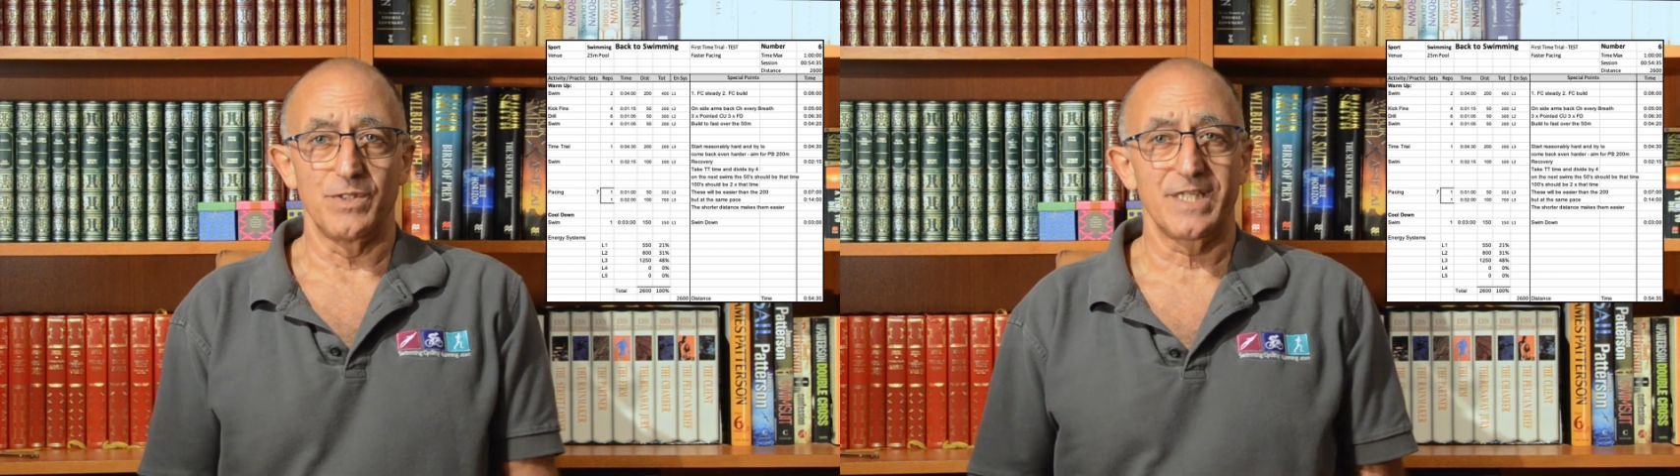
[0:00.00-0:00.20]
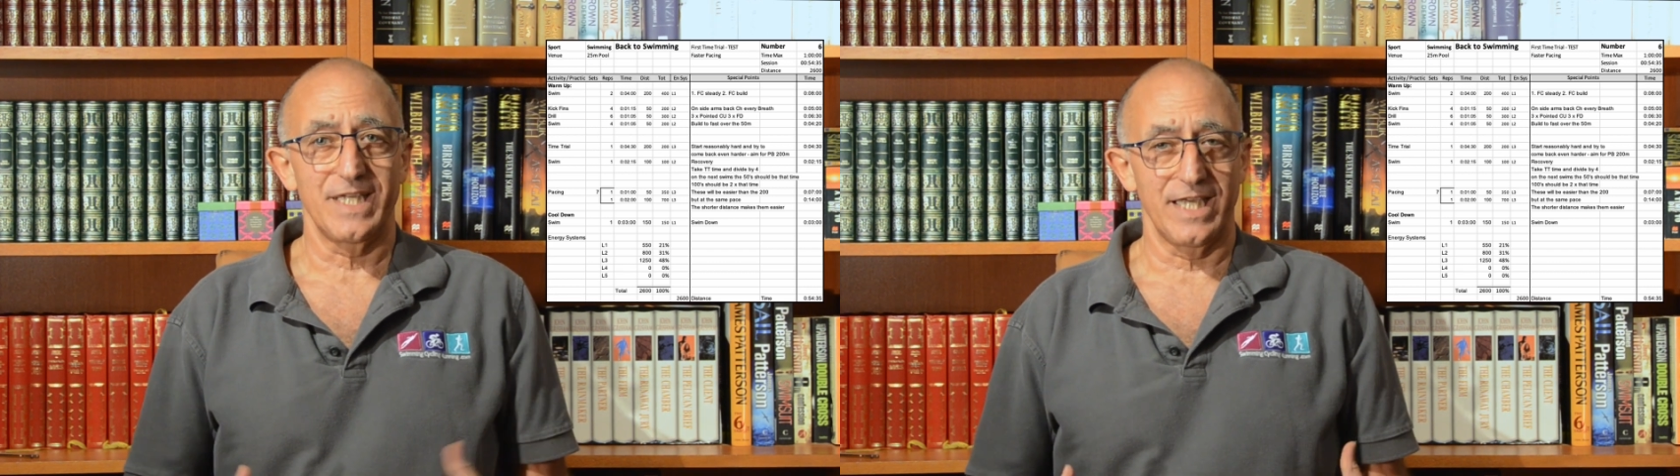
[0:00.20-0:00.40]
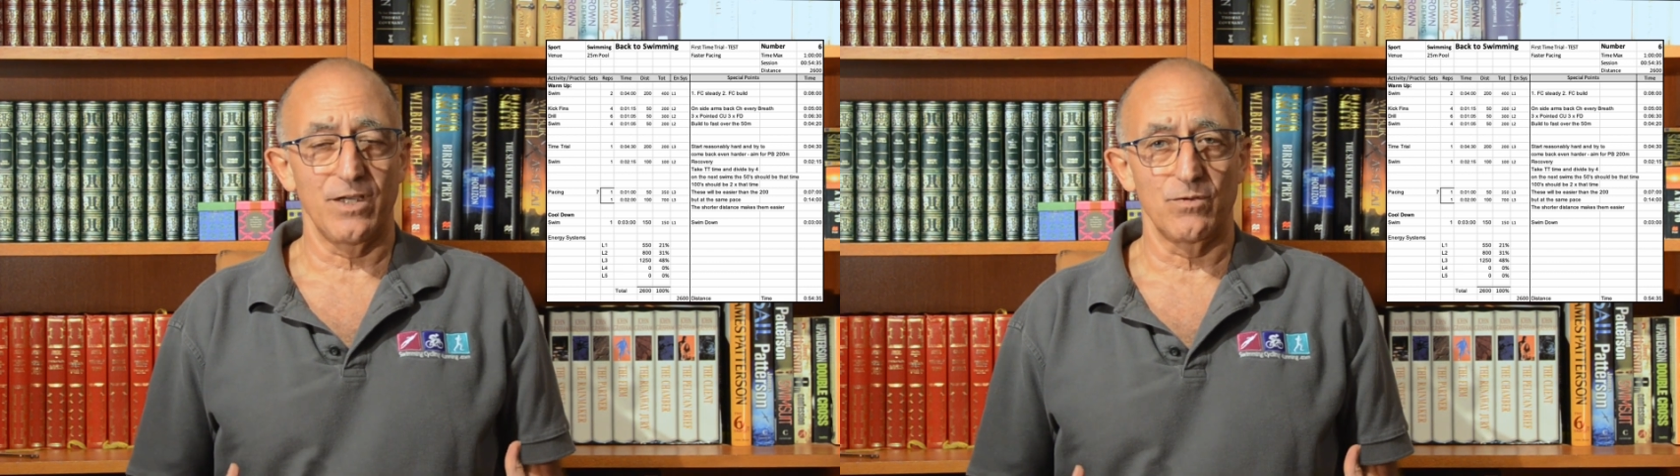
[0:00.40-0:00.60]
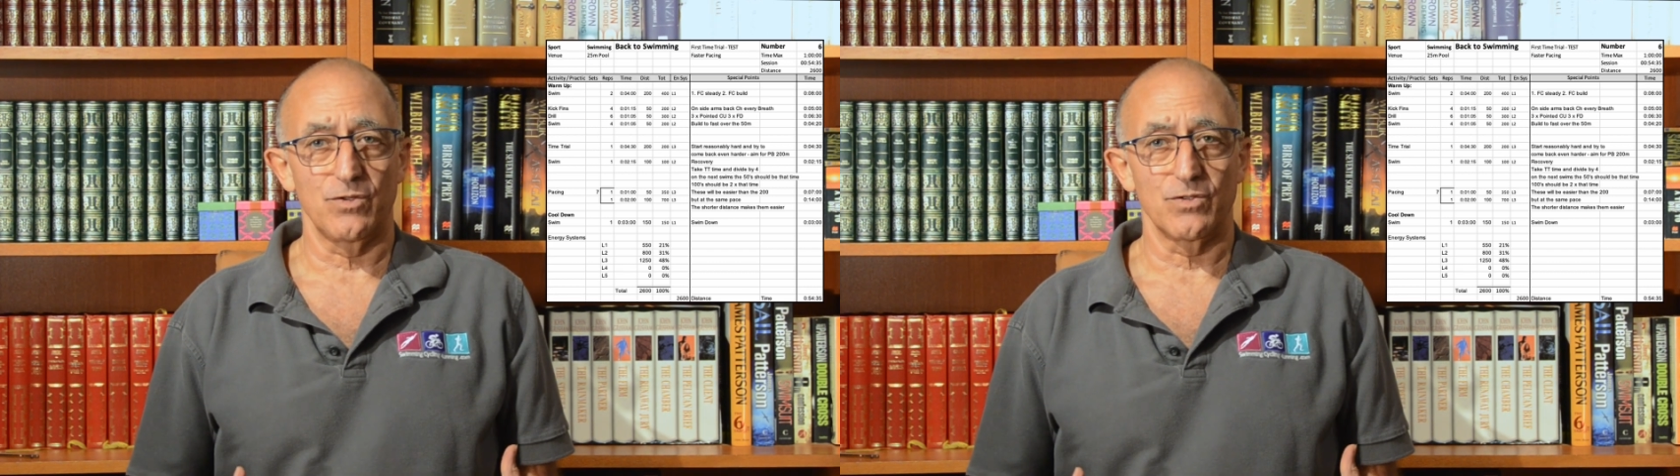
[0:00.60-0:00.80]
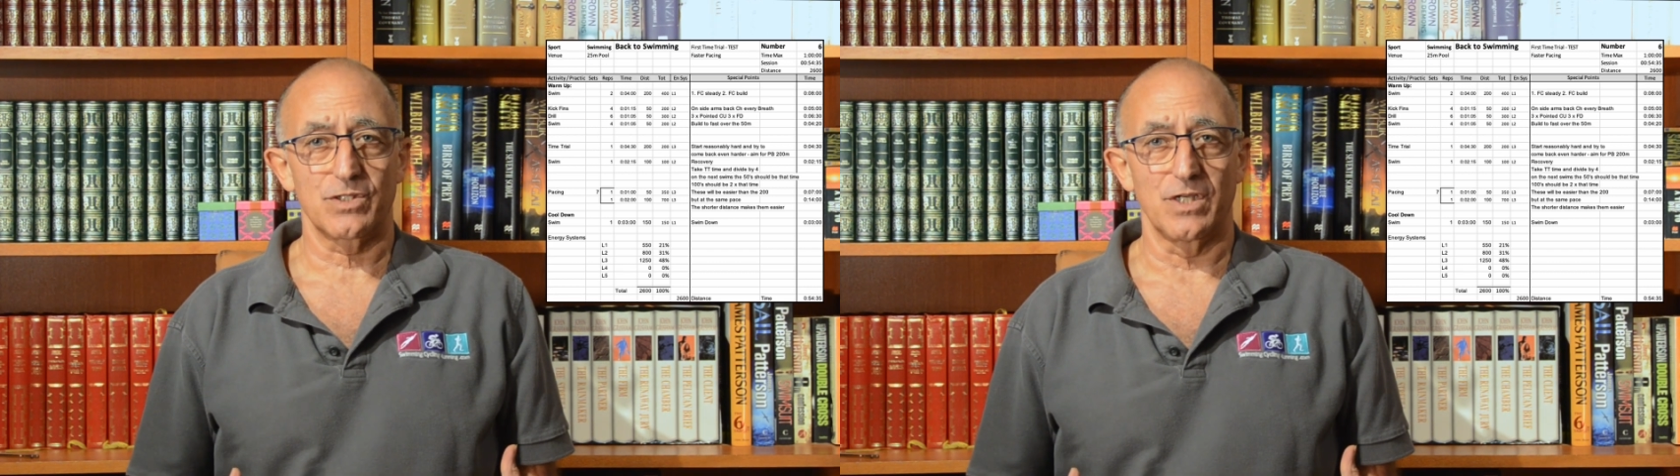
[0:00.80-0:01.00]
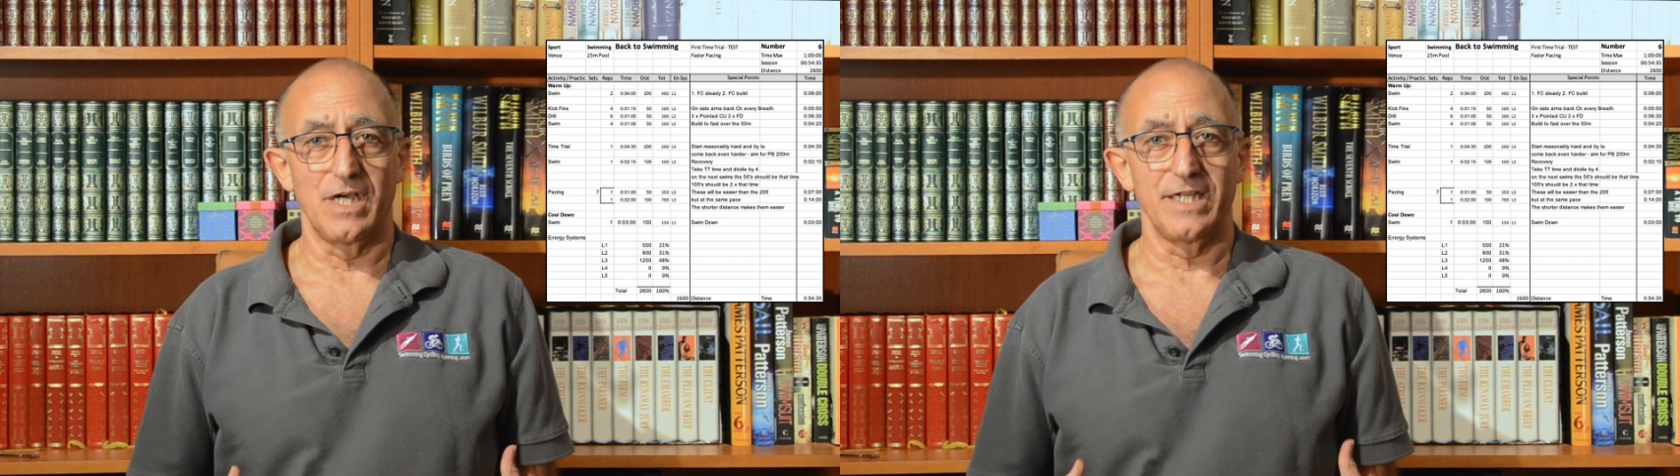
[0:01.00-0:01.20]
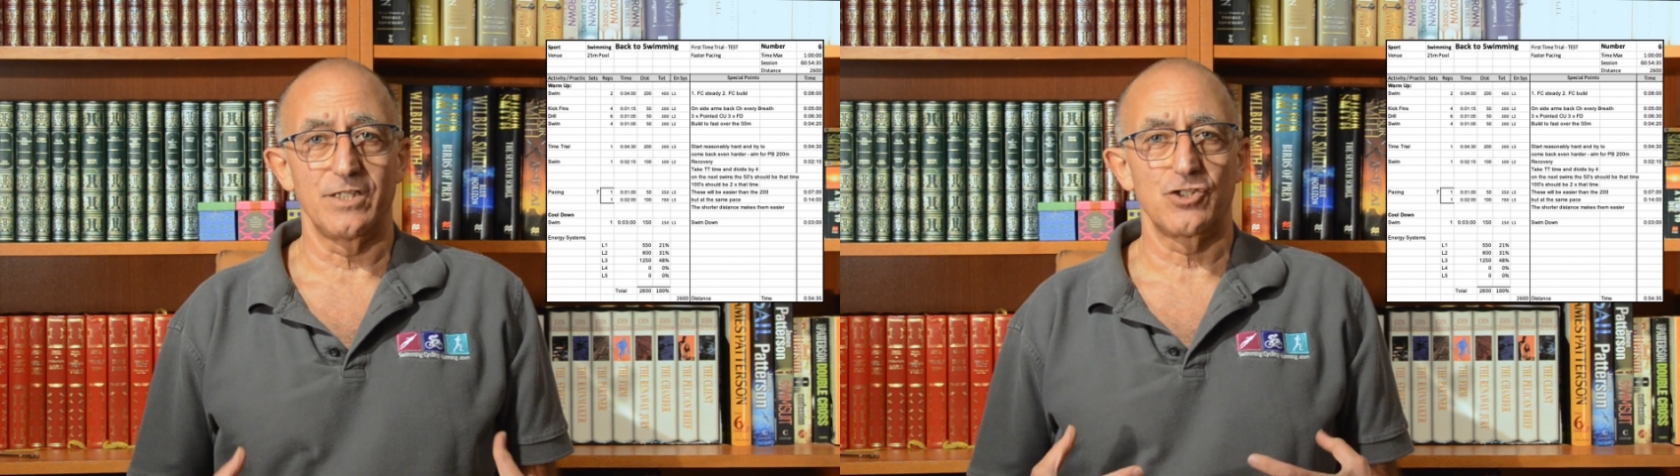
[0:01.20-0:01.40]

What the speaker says: is kicking on your side,